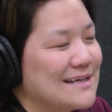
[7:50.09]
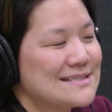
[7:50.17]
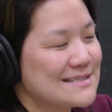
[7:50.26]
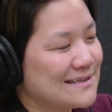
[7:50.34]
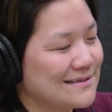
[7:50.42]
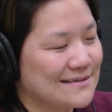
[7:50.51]
I
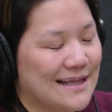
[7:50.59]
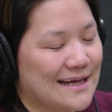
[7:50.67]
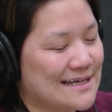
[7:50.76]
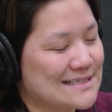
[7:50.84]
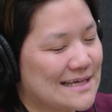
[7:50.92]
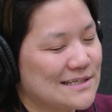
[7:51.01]
still, like
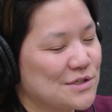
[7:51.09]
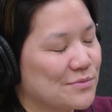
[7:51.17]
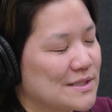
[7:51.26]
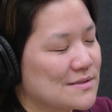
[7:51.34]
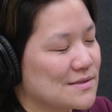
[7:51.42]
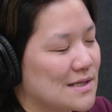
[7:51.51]
I said, do
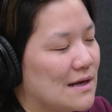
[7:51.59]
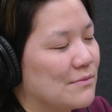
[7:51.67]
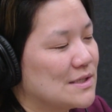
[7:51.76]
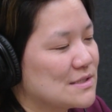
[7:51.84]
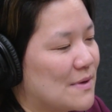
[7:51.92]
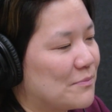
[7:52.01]
research on
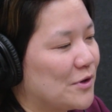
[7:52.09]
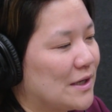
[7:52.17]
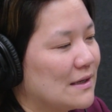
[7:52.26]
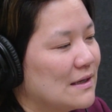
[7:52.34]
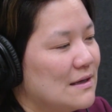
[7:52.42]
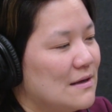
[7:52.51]
eyewitness
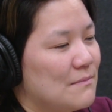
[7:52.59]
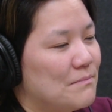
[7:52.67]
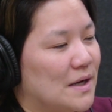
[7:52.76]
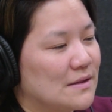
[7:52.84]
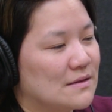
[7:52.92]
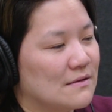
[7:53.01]
memory,
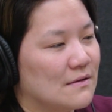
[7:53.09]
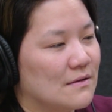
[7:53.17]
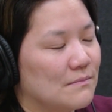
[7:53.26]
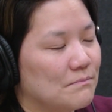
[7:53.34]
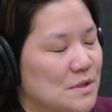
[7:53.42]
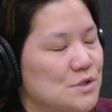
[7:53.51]
but
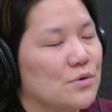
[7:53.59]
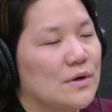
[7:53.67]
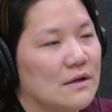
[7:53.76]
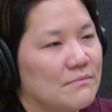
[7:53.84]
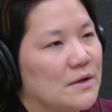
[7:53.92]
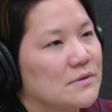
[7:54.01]
the
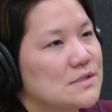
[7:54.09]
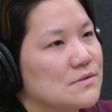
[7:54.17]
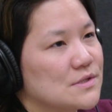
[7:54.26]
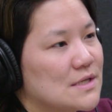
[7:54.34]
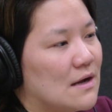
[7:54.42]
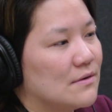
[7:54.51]
majority of my
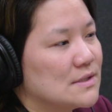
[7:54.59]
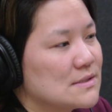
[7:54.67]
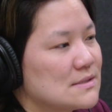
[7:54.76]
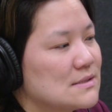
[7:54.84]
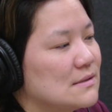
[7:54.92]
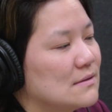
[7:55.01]
research now
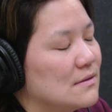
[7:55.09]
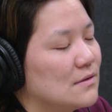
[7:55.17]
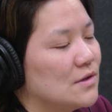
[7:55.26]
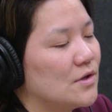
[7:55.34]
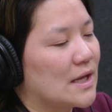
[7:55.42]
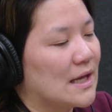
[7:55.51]
is
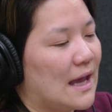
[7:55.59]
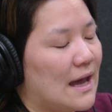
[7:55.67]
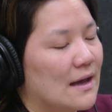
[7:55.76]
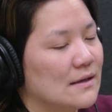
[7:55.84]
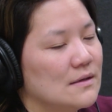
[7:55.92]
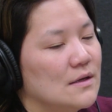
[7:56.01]
looking
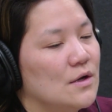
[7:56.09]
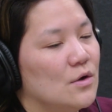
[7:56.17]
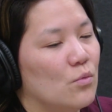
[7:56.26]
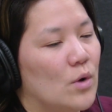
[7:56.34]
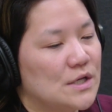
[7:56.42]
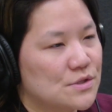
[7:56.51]
at
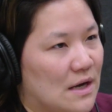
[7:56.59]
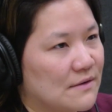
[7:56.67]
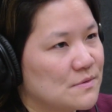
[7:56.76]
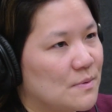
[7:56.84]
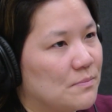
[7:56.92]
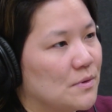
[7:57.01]
what
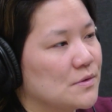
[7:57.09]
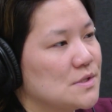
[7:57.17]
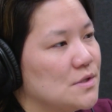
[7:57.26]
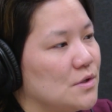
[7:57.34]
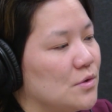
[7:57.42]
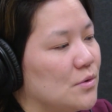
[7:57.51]
drives people
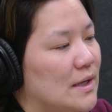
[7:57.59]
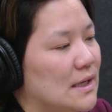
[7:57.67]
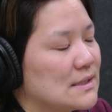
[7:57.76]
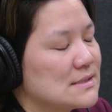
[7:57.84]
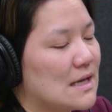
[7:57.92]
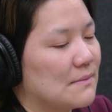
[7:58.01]
to
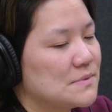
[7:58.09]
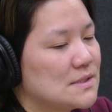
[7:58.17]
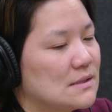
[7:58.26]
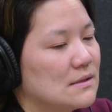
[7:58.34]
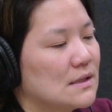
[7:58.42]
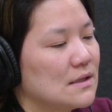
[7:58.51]

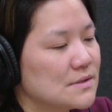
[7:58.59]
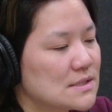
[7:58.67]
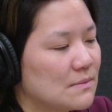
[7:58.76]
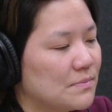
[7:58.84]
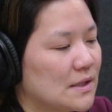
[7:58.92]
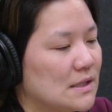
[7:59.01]
accept
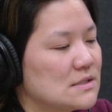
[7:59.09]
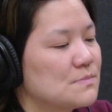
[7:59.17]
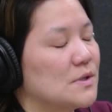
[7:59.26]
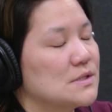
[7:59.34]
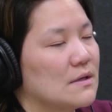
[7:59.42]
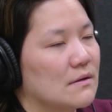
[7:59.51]
guilty pleas,
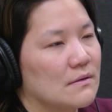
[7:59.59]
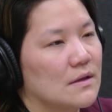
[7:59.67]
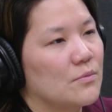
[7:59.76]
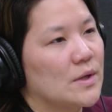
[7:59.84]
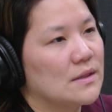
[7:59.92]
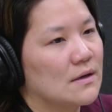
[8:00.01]

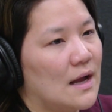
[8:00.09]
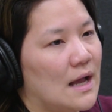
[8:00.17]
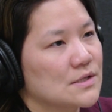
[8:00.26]
particularly when they're